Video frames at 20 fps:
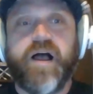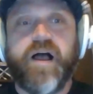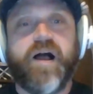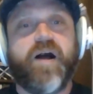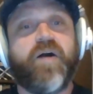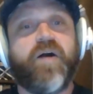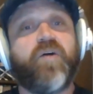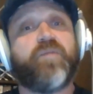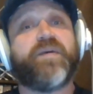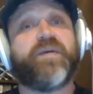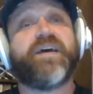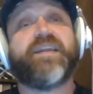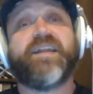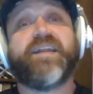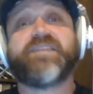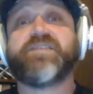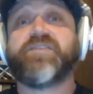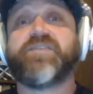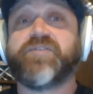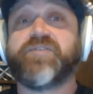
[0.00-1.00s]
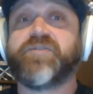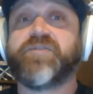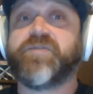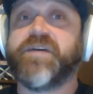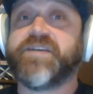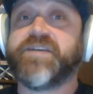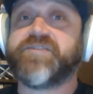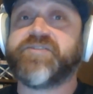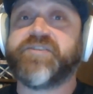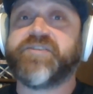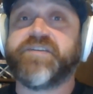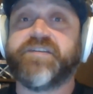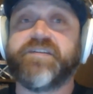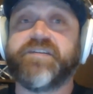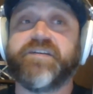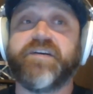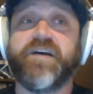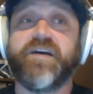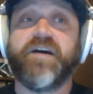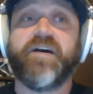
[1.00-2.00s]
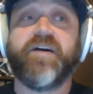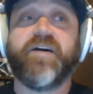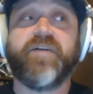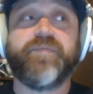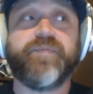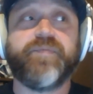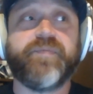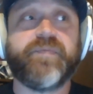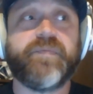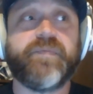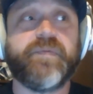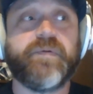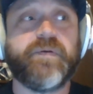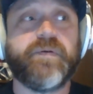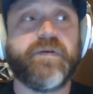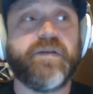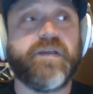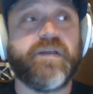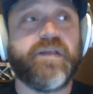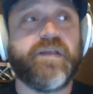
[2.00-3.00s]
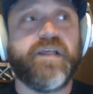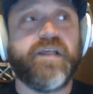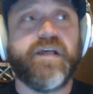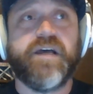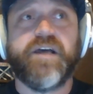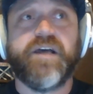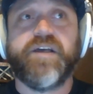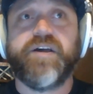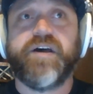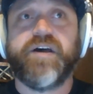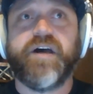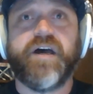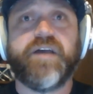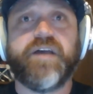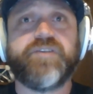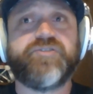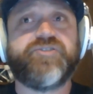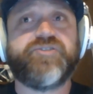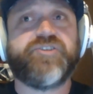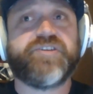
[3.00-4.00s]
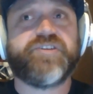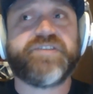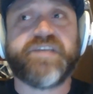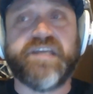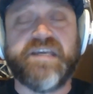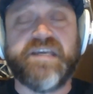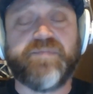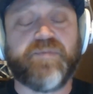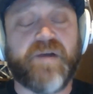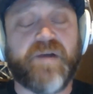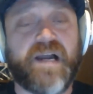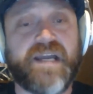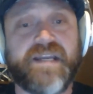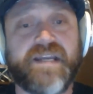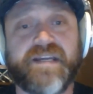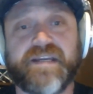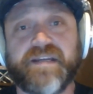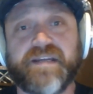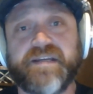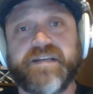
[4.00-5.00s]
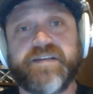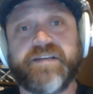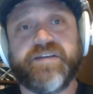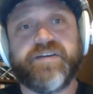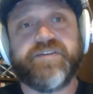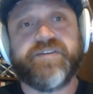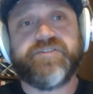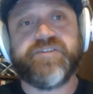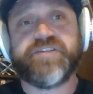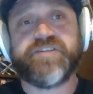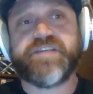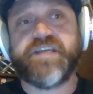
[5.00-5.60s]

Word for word: Oh man, that's a good question. Um, just keep writing, just